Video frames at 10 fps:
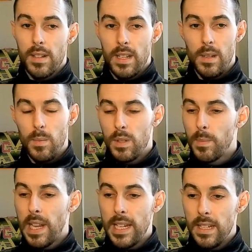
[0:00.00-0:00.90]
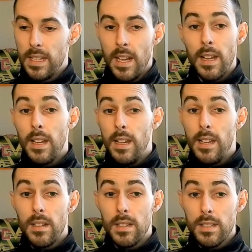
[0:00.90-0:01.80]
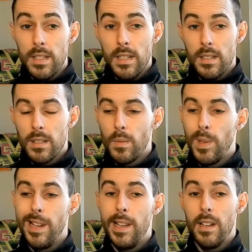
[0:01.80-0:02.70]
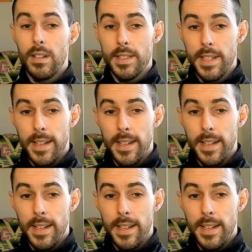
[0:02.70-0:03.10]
He was playing in Ligue 1 with Lyon,